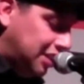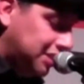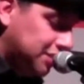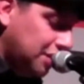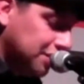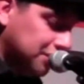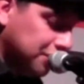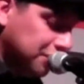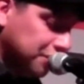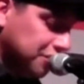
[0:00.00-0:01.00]
He started
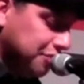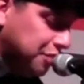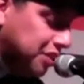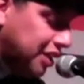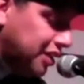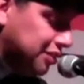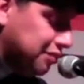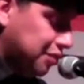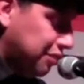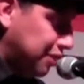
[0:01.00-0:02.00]
toward a row of bouquets
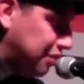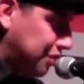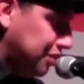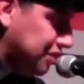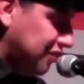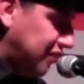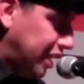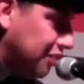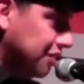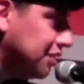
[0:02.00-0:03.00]
with red roses and
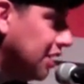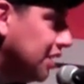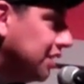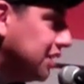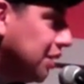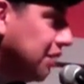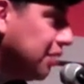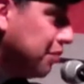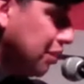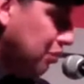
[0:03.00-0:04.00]
flowers shaped
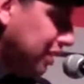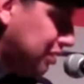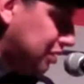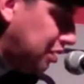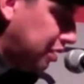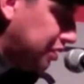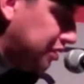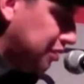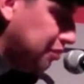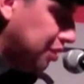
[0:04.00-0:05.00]
like big white stars,
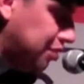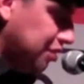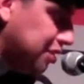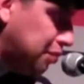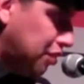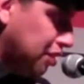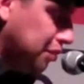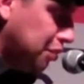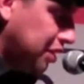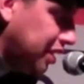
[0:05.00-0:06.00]
but Joyce pulled him
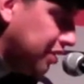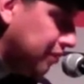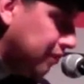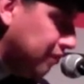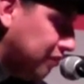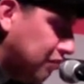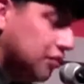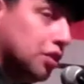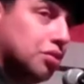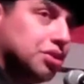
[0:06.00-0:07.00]
away.
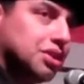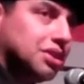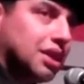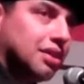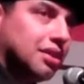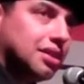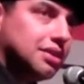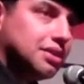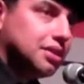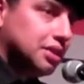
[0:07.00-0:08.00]
No, she said,
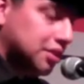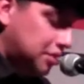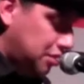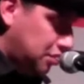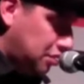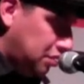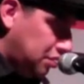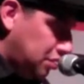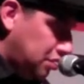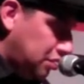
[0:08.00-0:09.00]
this isn't it.
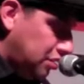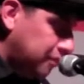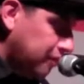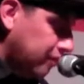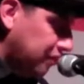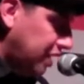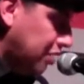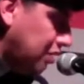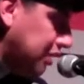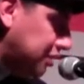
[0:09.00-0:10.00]
They
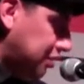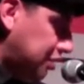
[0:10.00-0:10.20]
crossed the